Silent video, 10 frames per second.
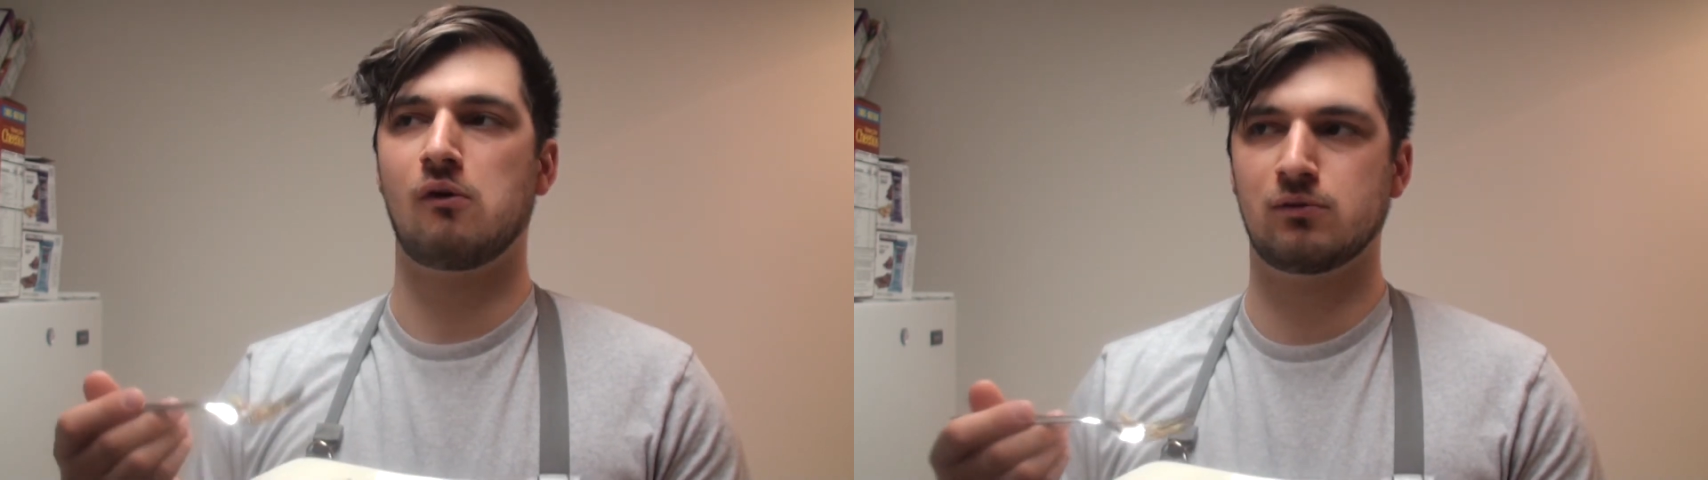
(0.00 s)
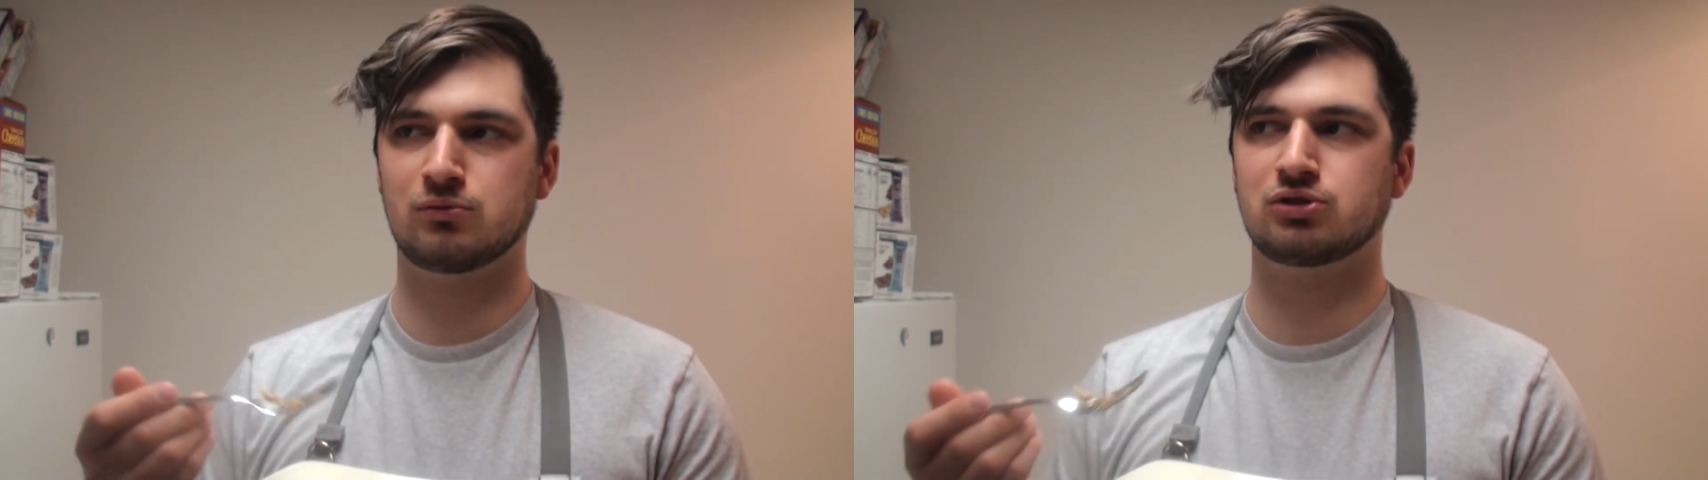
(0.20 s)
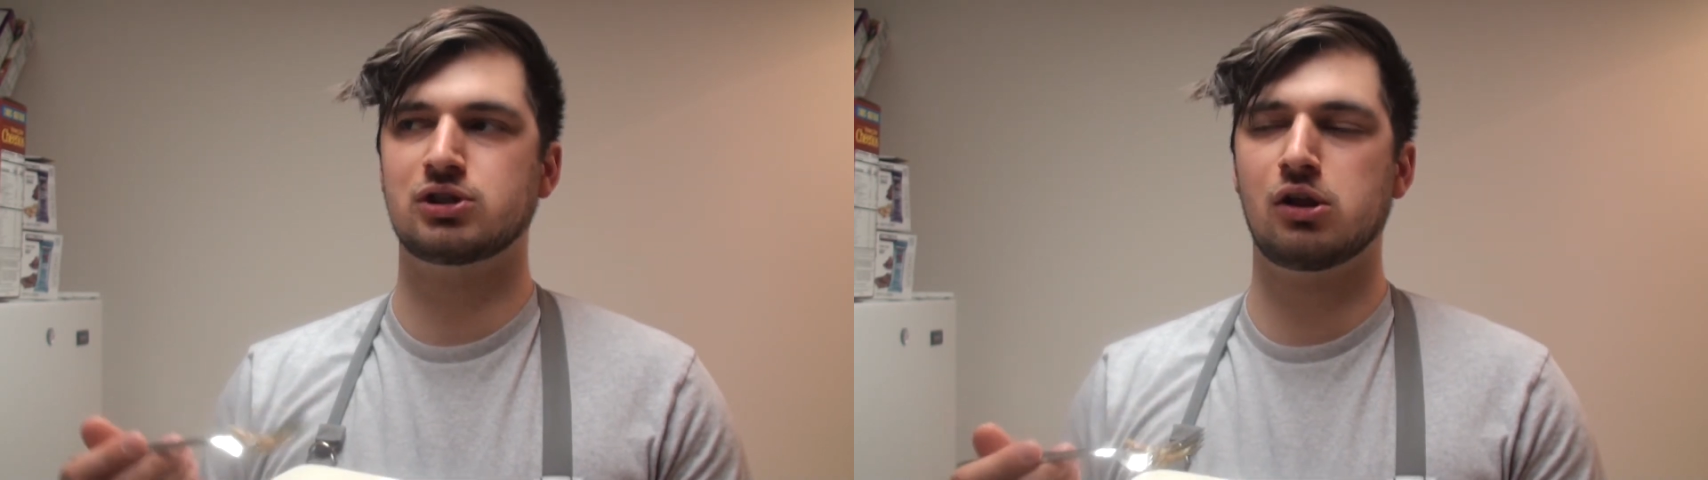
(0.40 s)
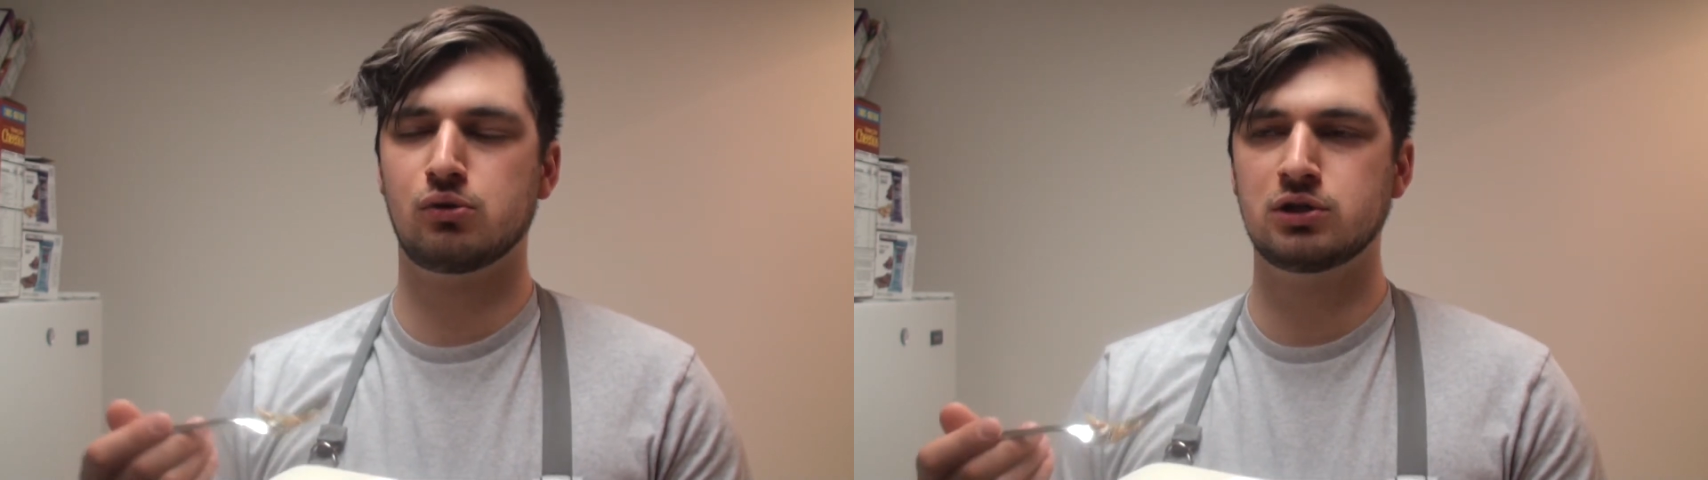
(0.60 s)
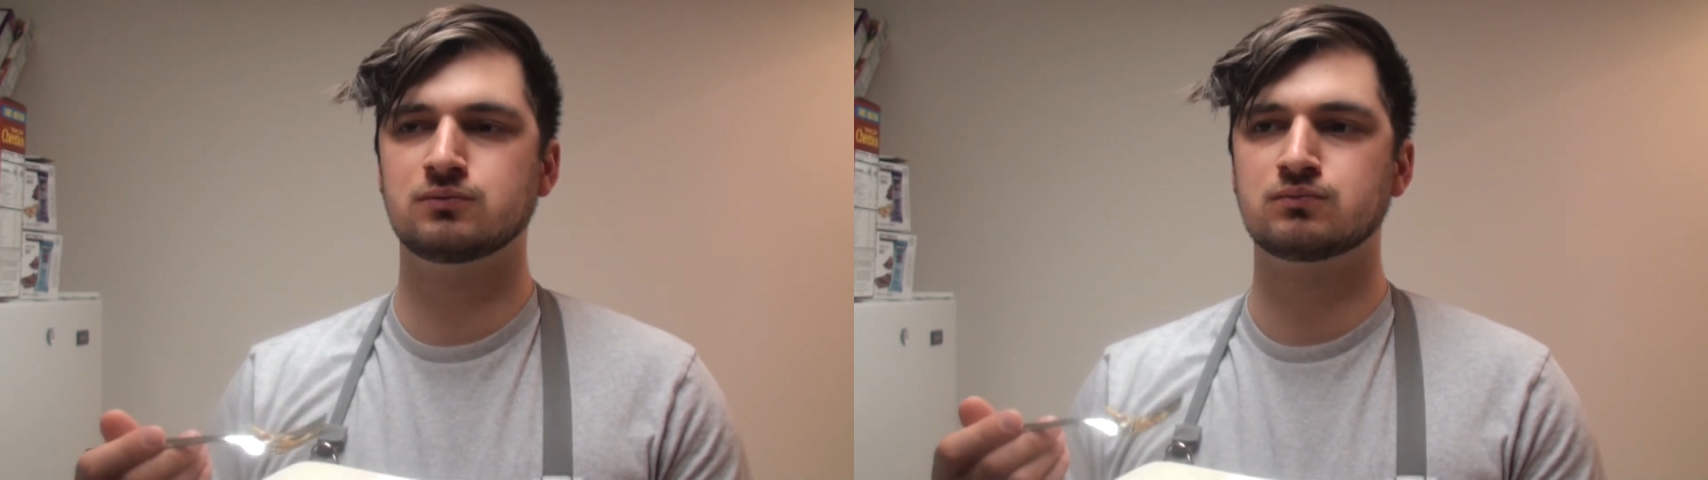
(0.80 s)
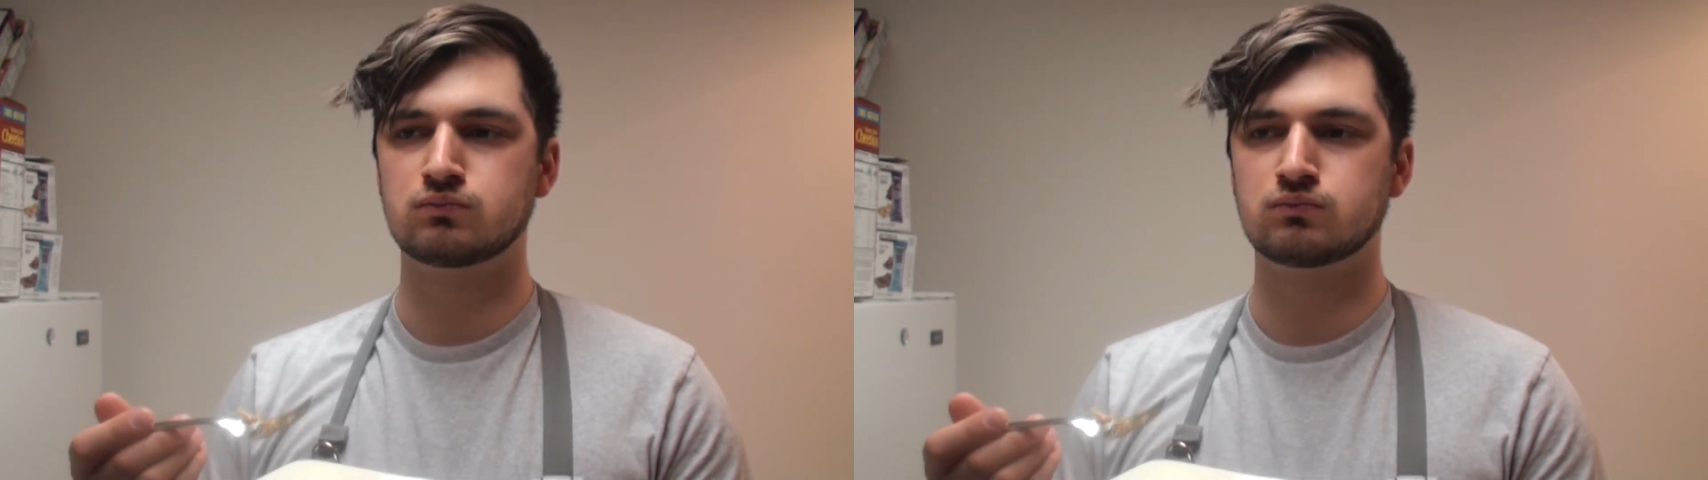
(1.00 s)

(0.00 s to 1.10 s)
from the celery.